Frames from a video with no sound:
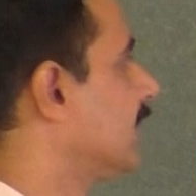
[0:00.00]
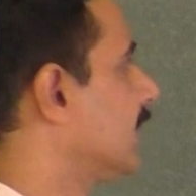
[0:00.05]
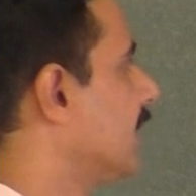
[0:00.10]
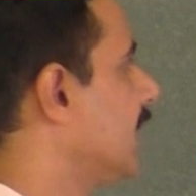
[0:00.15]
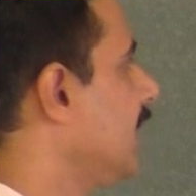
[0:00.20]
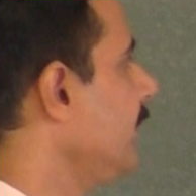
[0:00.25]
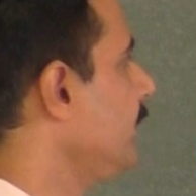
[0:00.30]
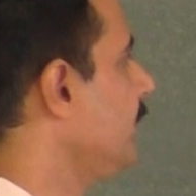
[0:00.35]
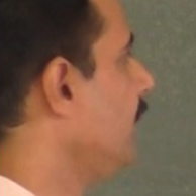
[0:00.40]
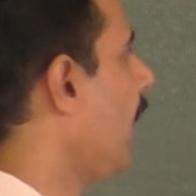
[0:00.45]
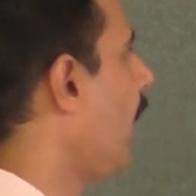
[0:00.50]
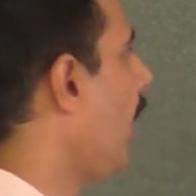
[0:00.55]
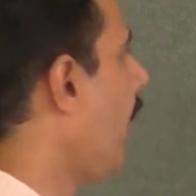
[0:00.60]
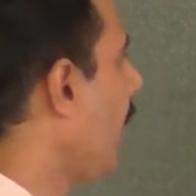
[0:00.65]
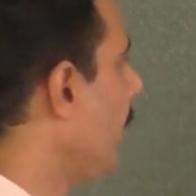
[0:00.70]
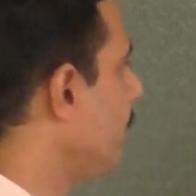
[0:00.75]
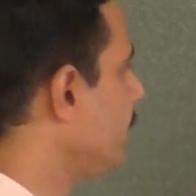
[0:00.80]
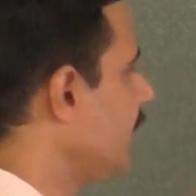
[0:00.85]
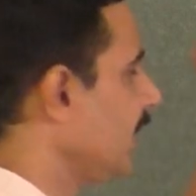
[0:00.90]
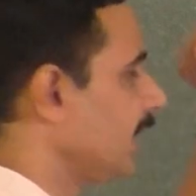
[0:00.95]
keep the
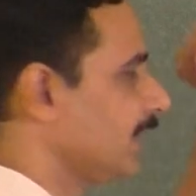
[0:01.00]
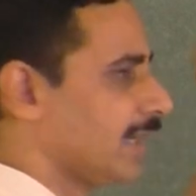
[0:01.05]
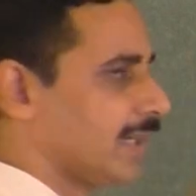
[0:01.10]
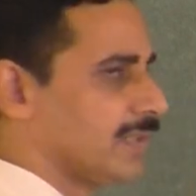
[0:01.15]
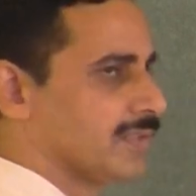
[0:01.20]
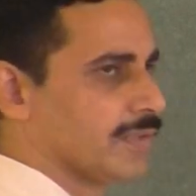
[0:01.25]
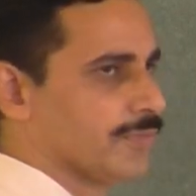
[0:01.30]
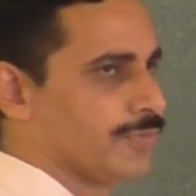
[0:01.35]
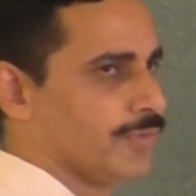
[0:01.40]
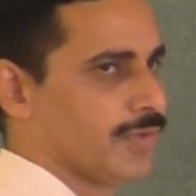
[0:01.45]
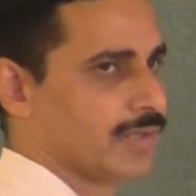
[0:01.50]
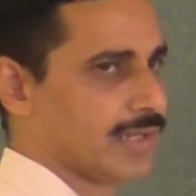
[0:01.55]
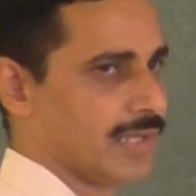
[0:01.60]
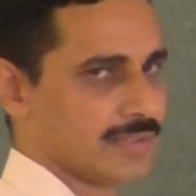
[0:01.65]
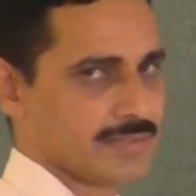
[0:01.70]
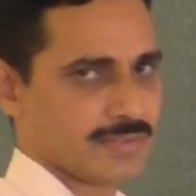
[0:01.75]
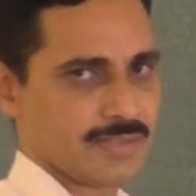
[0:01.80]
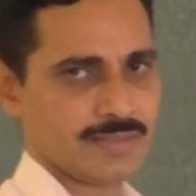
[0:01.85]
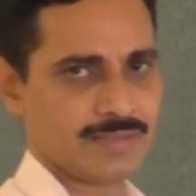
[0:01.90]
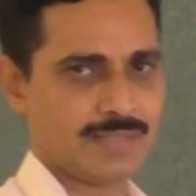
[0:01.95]
object at the
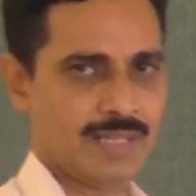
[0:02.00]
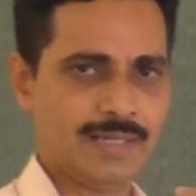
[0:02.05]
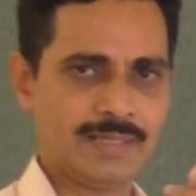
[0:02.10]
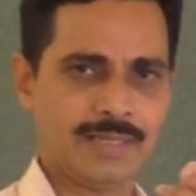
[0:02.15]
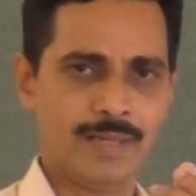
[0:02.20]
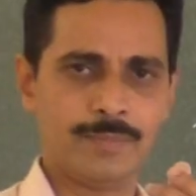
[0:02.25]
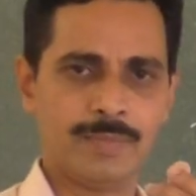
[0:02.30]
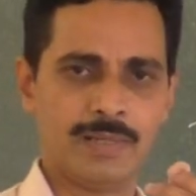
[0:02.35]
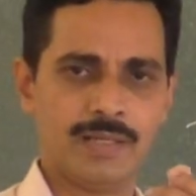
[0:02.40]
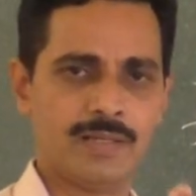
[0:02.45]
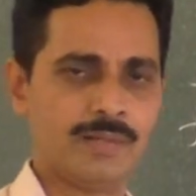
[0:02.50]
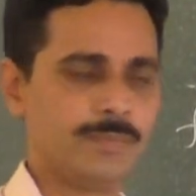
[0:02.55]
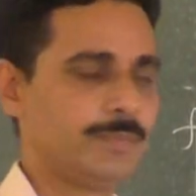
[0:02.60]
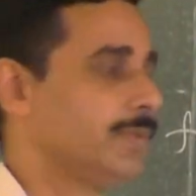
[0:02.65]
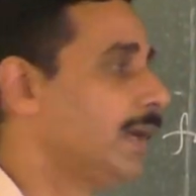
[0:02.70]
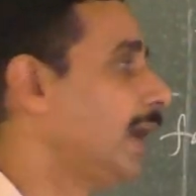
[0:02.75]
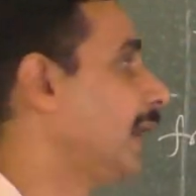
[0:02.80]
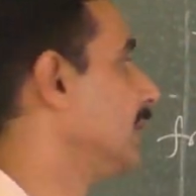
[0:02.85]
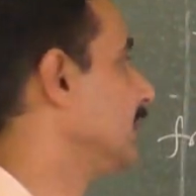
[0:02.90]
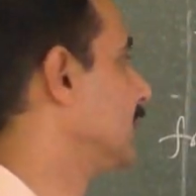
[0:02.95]
focus. Take a
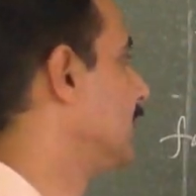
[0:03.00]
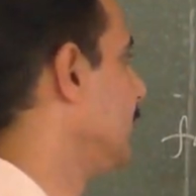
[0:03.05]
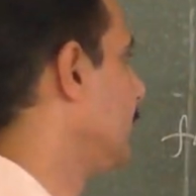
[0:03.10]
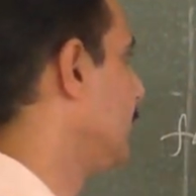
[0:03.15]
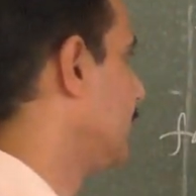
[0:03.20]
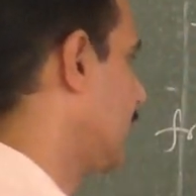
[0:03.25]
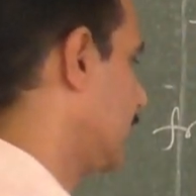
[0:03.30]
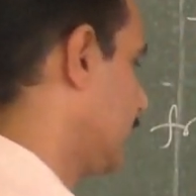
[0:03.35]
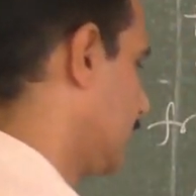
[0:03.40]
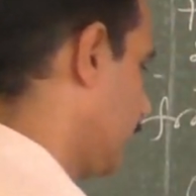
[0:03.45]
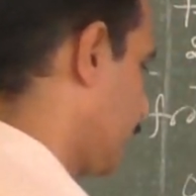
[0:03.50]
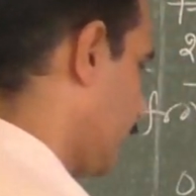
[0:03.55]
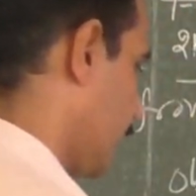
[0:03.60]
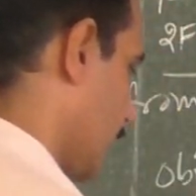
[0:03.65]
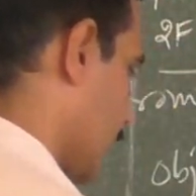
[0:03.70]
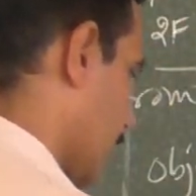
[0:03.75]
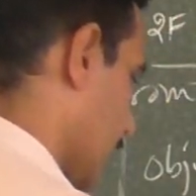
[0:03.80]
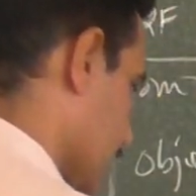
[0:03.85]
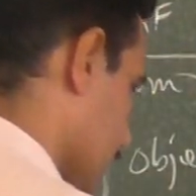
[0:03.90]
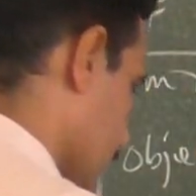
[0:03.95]
bulb and keep it at the
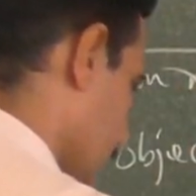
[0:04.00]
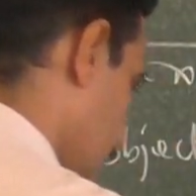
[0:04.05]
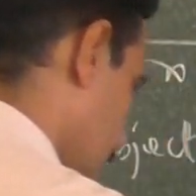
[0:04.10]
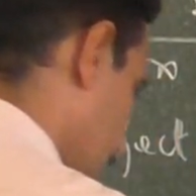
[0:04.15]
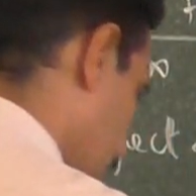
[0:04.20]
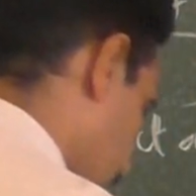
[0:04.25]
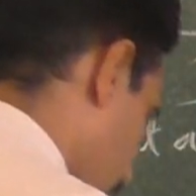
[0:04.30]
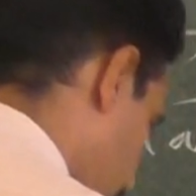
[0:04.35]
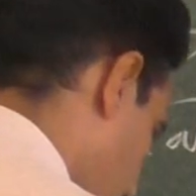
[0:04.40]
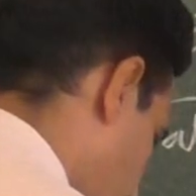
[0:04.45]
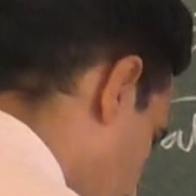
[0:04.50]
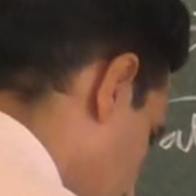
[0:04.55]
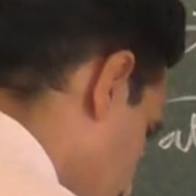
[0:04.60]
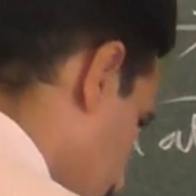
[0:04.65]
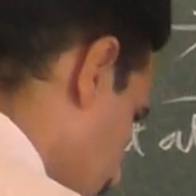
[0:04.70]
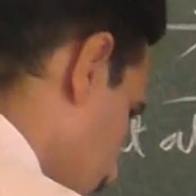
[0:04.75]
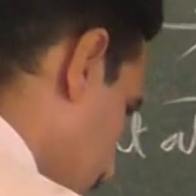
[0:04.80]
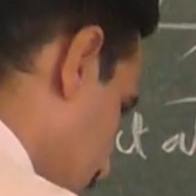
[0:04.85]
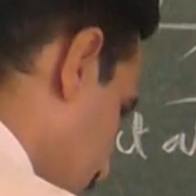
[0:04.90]
focus. What will be